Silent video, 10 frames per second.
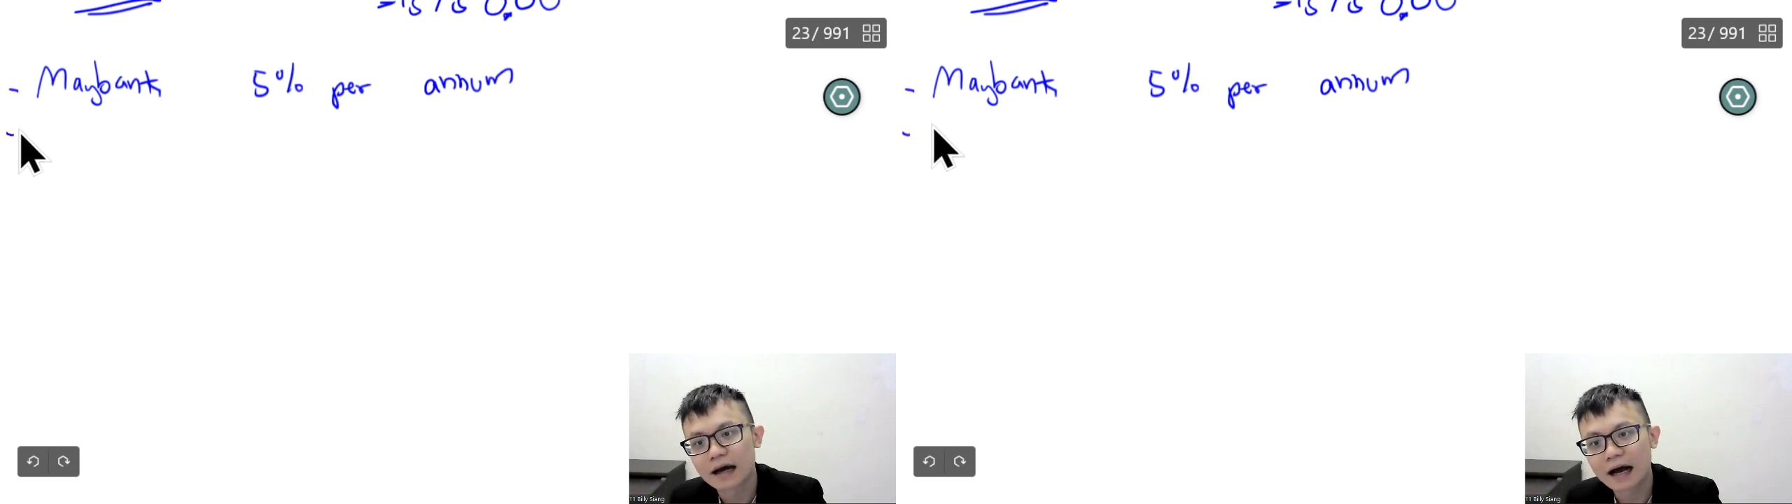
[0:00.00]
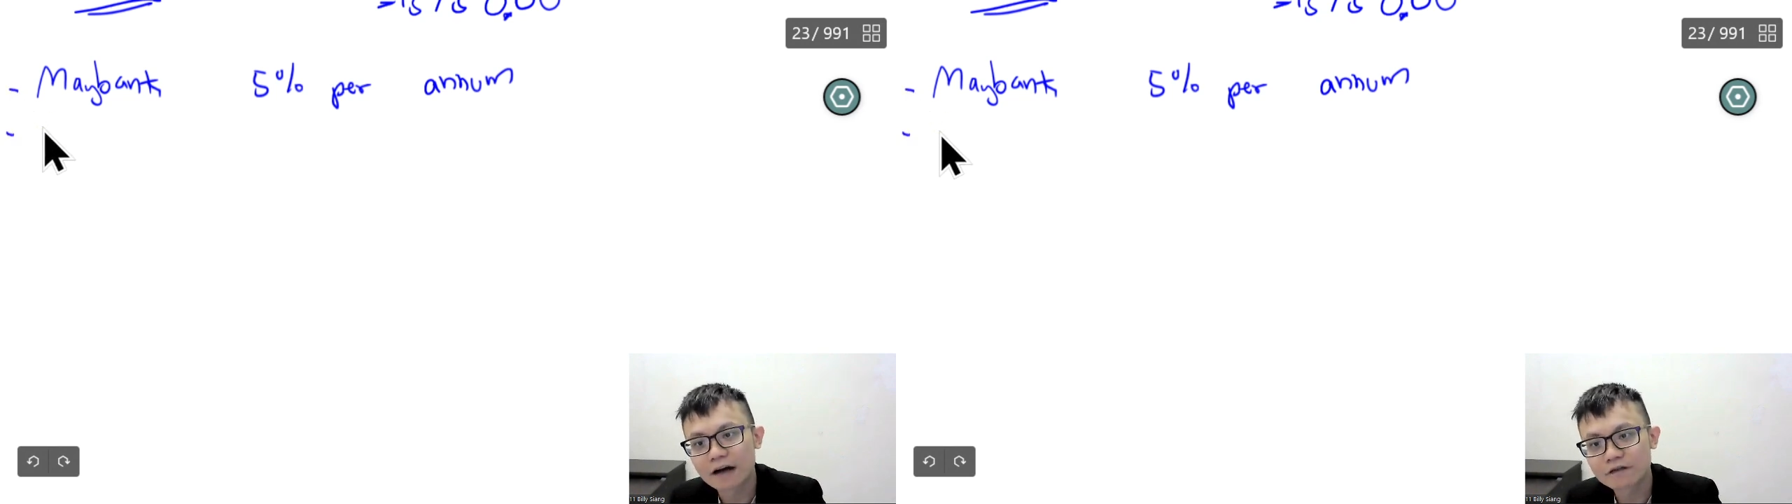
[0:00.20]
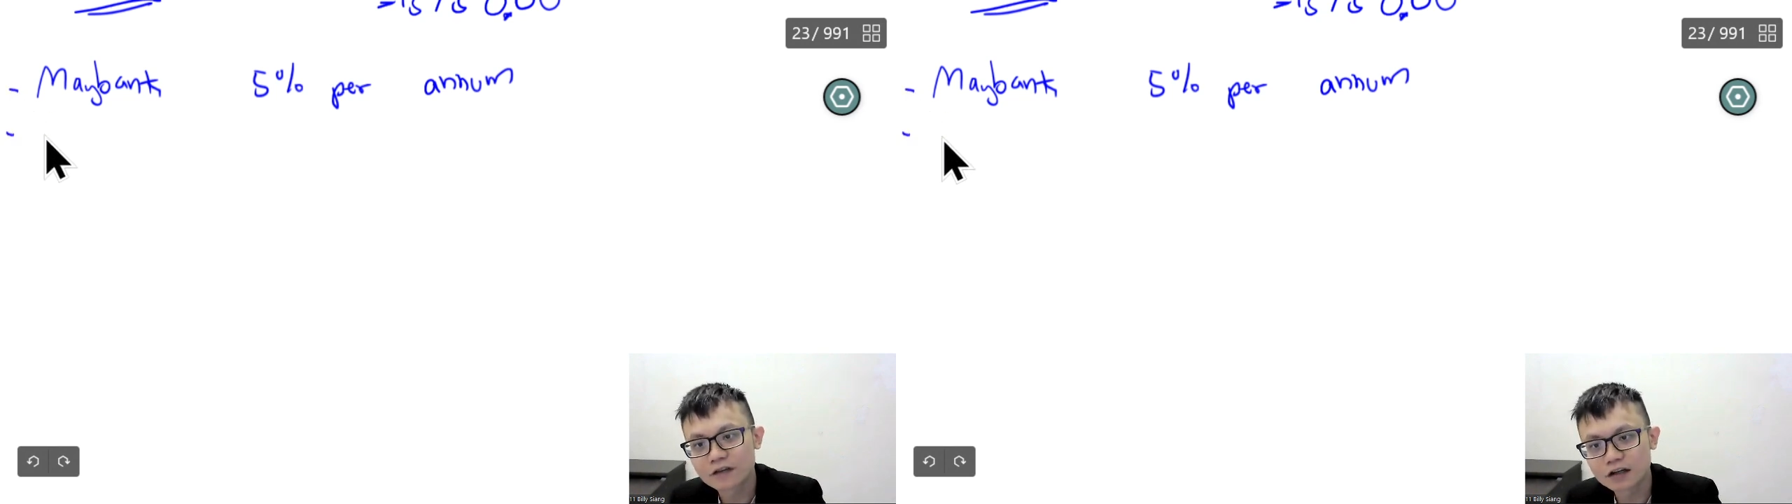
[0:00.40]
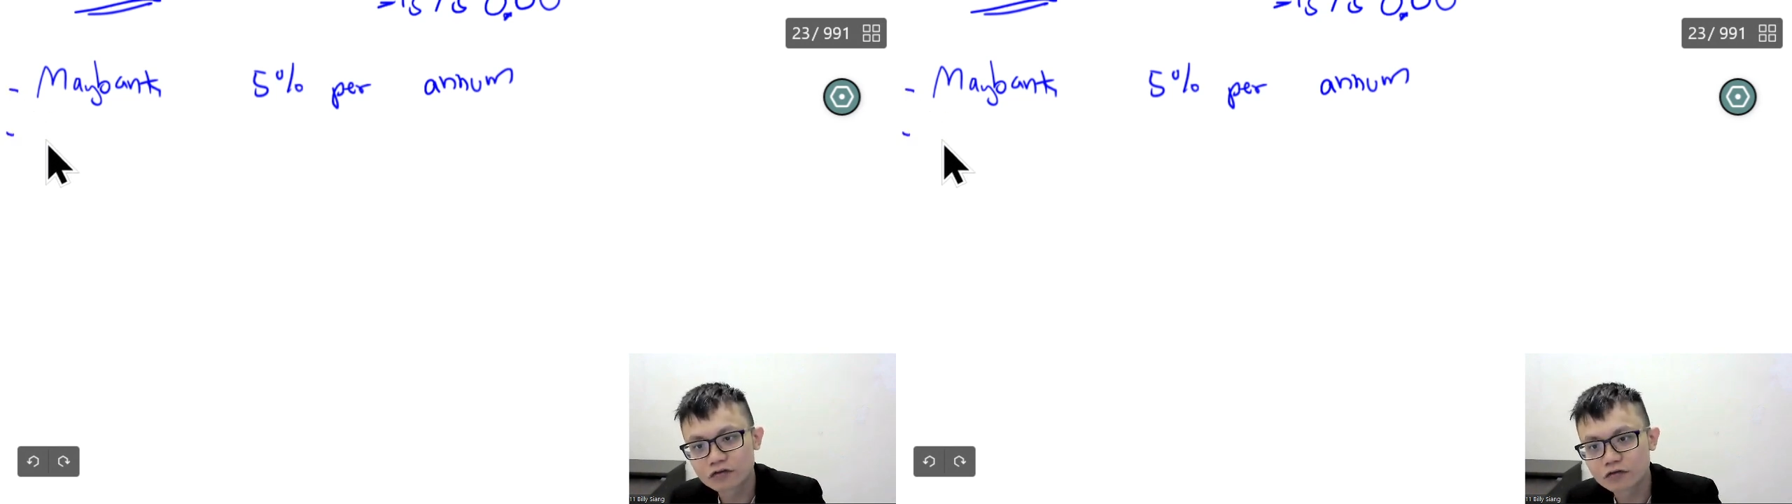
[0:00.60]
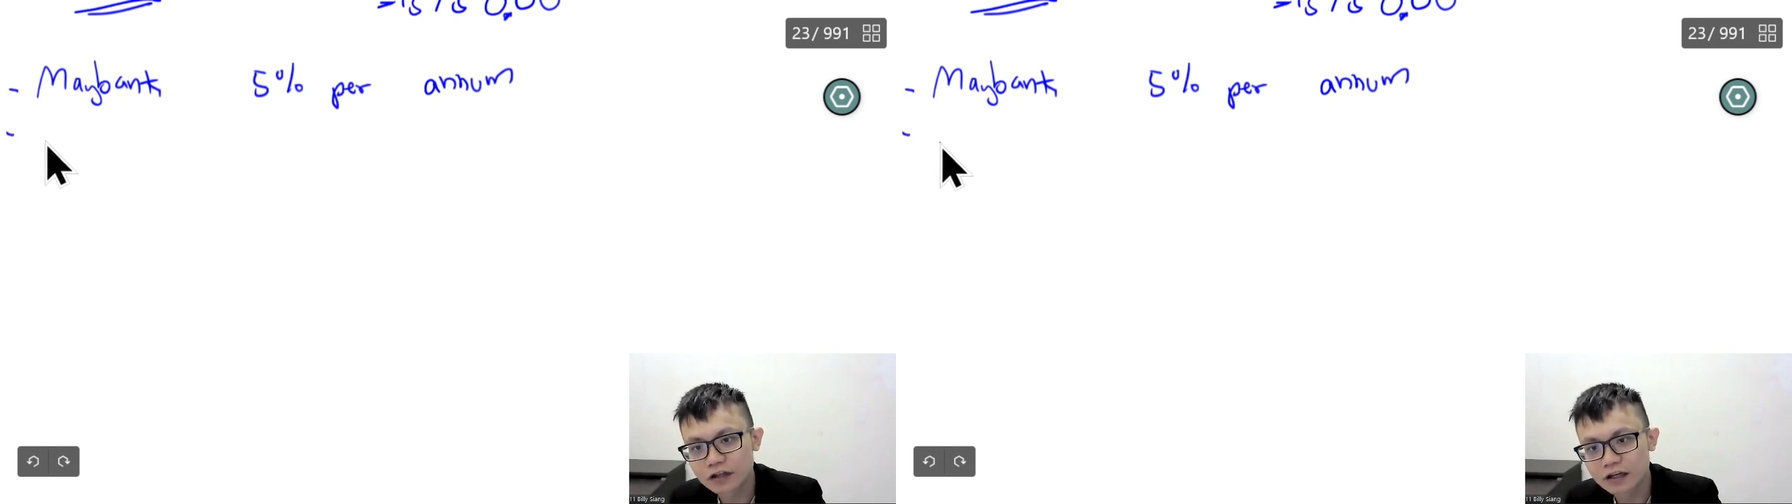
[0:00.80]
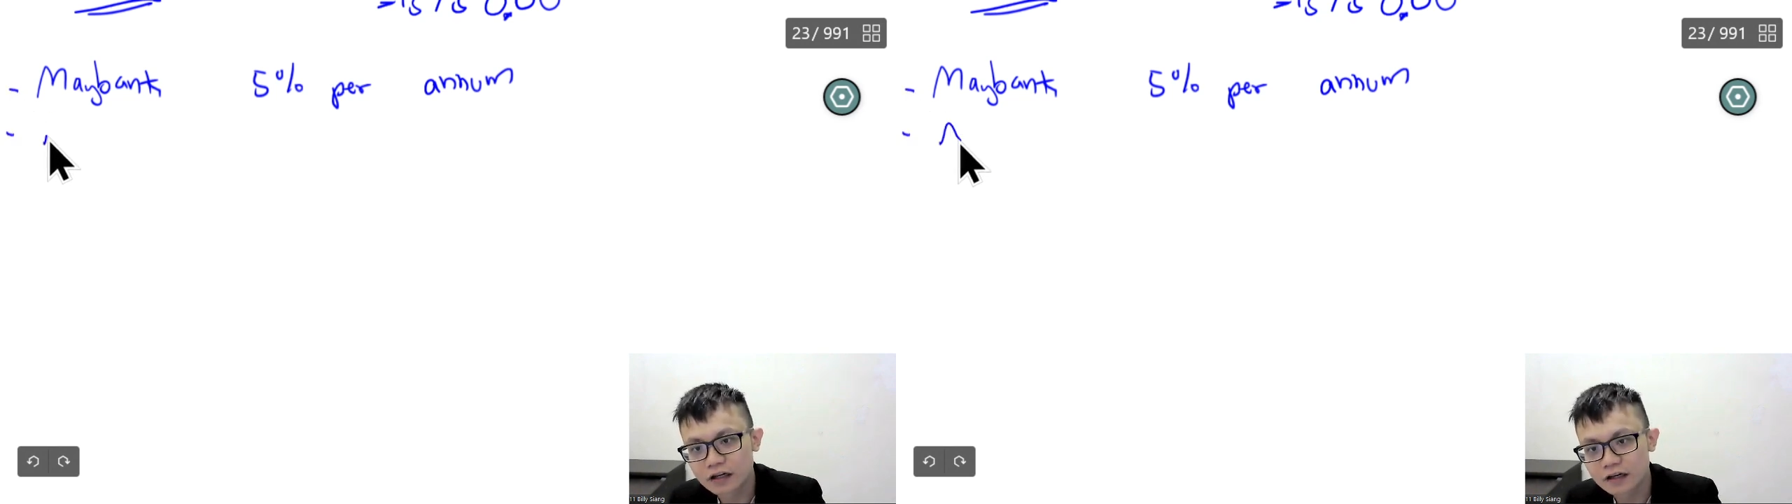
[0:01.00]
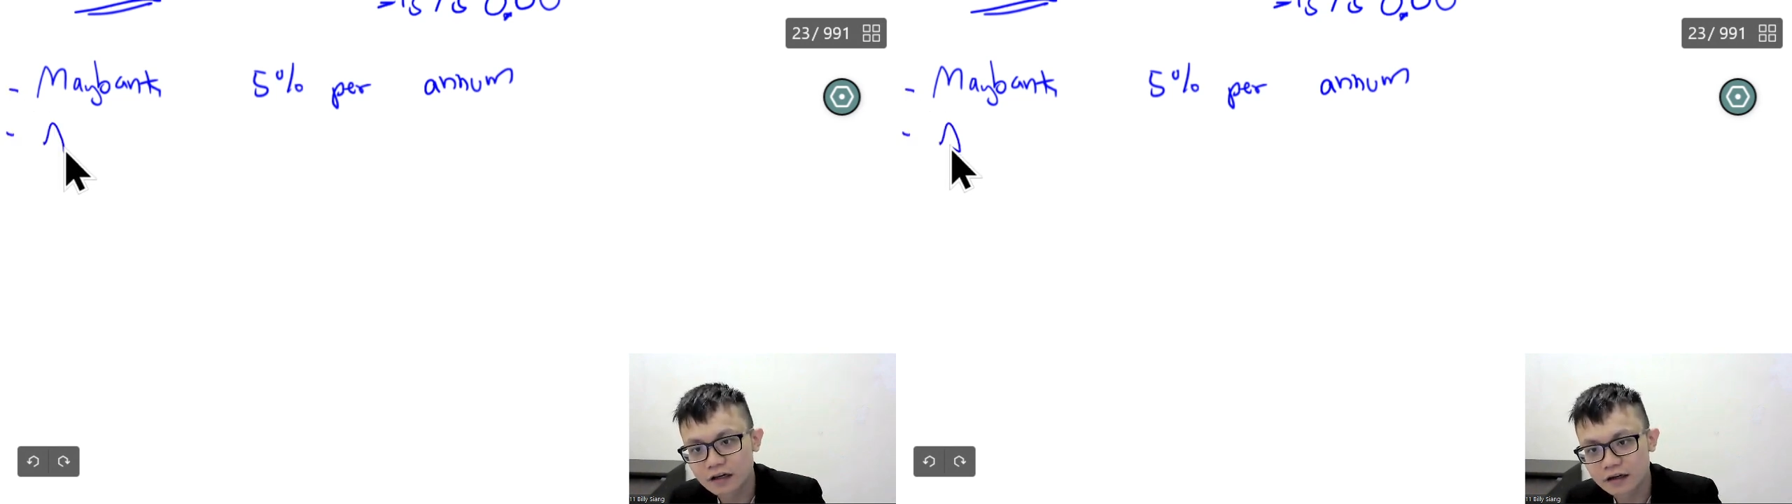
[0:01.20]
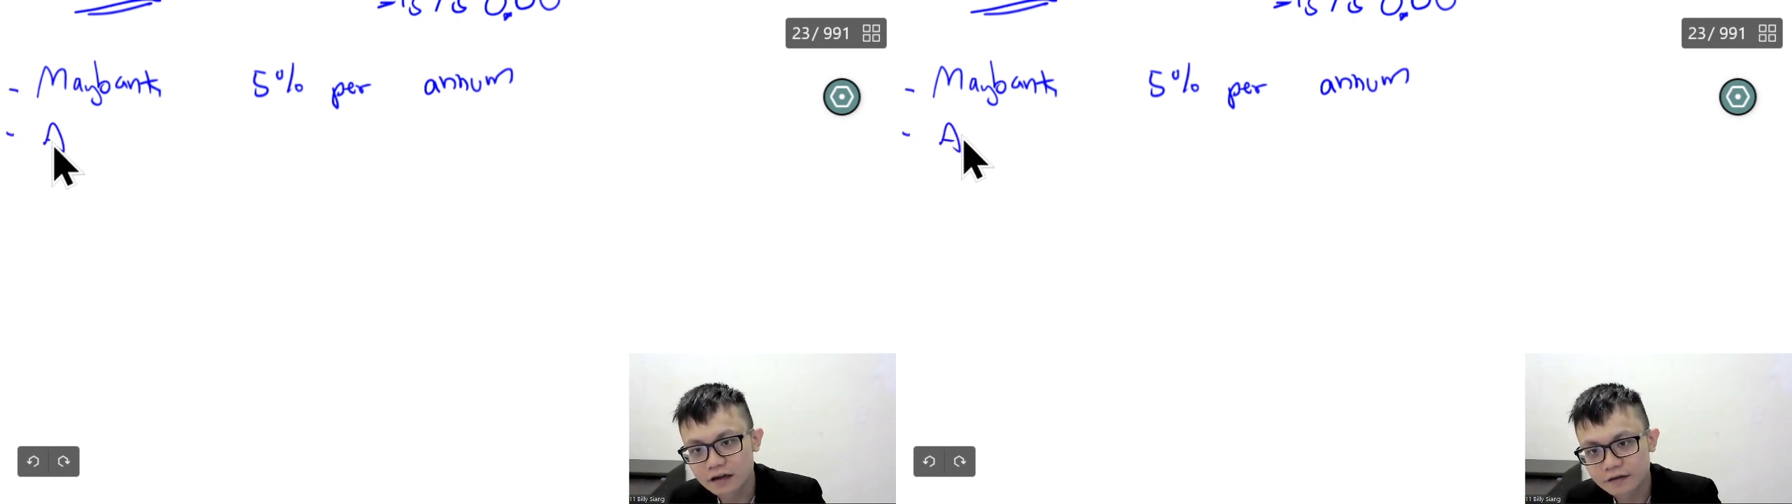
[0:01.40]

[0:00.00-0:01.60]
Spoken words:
After 2 years,